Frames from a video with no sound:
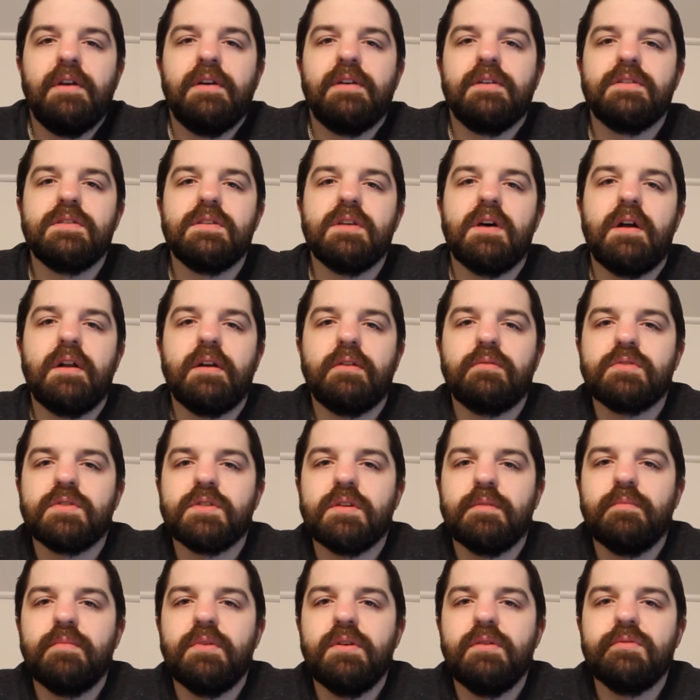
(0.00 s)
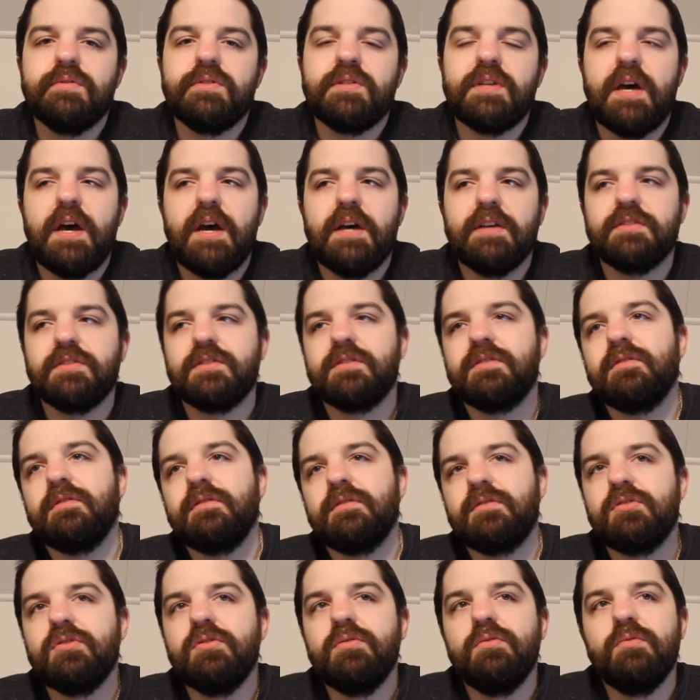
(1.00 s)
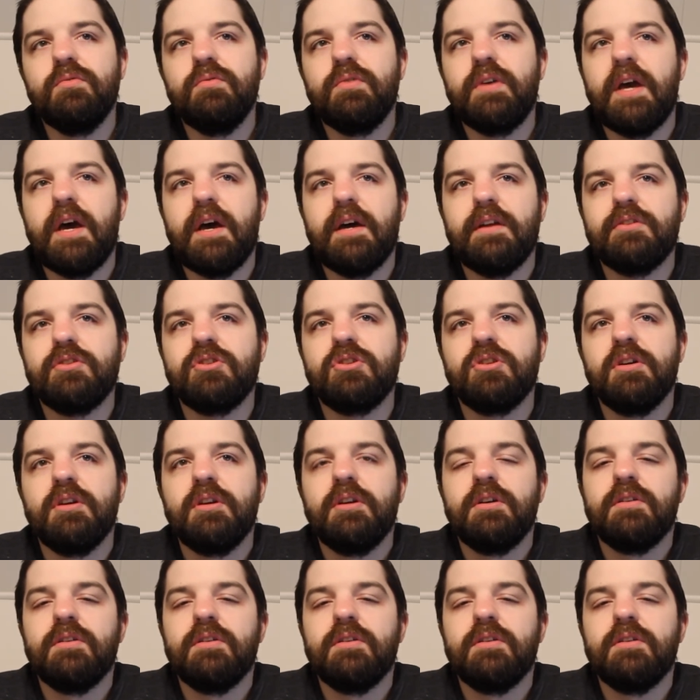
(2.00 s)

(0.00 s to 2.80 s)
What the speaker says: And Sonic was something he was tasked to catch,